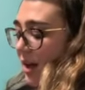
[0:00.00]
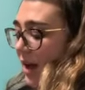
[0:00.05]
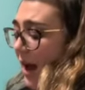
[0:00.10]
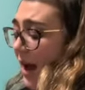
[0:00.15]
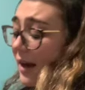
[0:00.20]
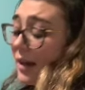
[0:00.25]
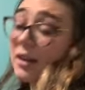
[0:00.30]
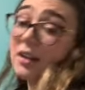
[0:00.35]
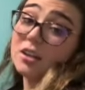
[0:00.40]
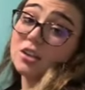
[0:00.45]

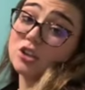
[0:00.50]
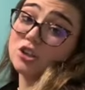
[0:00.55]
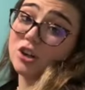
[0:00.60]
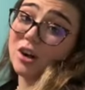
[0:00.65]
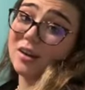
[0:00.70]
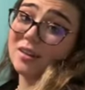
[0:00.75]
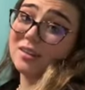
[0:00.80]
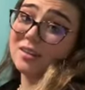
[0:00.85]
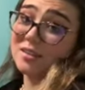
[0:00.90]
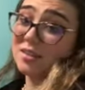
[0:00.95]
I need to
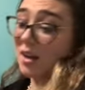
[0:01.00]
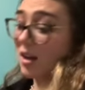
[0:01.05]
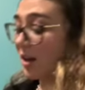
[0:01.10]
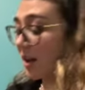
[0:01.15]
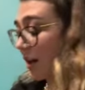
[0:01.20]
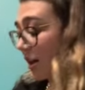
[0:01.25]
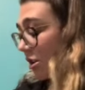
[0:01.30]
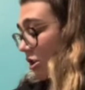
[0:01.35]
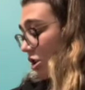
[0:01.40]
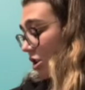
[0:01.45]
try these on
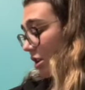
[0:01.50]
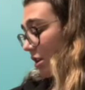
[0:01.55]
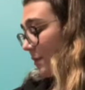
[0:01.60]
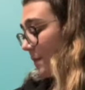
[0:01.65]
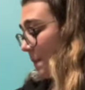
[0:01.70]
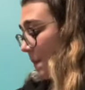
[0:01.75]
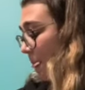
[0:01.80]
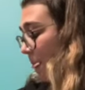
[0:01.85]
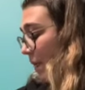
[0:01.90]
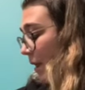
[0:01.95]
actually.
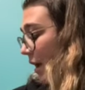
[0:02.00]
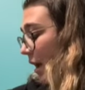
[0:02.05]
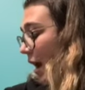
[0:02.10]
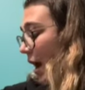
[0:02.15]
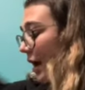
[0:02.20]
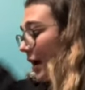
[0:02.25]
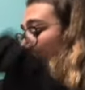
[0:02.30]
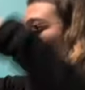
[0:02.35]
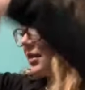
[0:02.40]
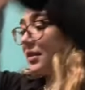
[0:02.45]

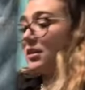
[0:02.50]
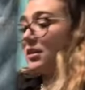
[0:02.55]
I got